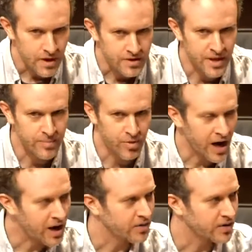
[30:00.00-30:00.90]
Because I'm
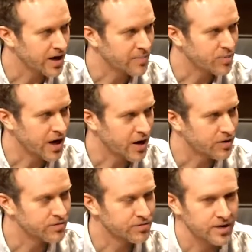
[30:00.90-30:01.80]
proud. I'm proud
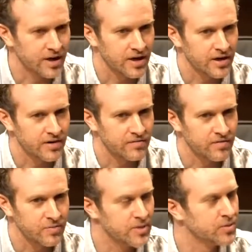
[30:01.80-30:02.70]
of
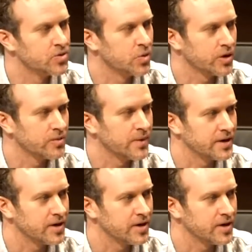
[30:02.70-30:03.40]
the people who work at my